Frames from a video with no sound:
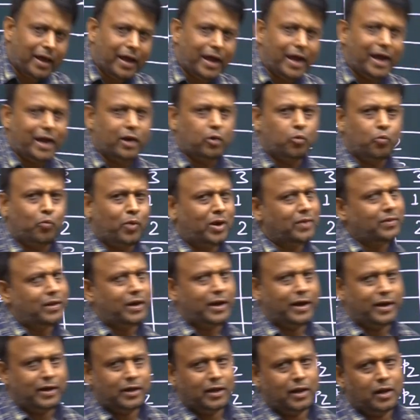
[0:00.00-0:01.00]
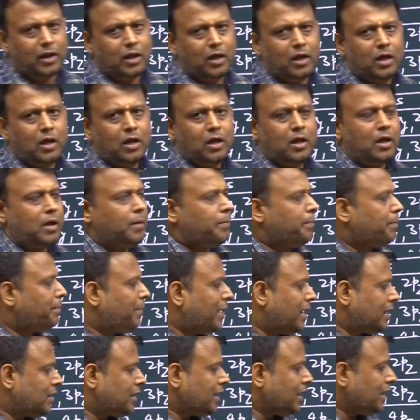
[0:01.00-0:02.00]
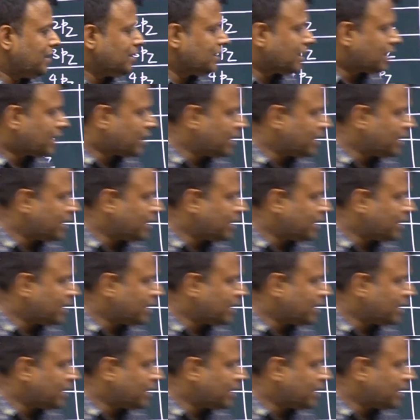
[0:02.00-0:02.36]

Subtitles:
and 1 radial. But in